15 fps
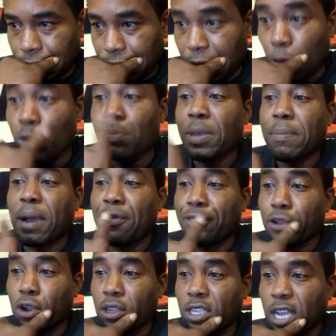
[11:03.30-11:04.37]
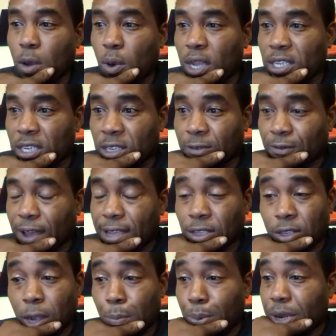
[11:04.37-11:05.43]
This would be my 3rd time watching this fight,
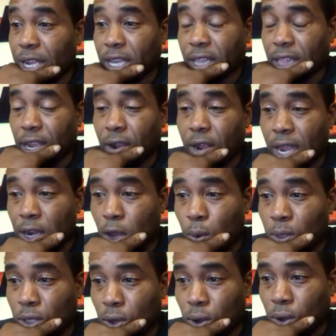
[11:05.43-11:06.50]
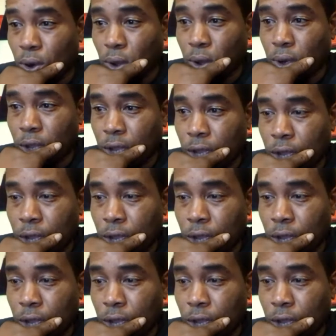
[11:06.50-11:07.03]
so I'm pretty clear. I know what's going on.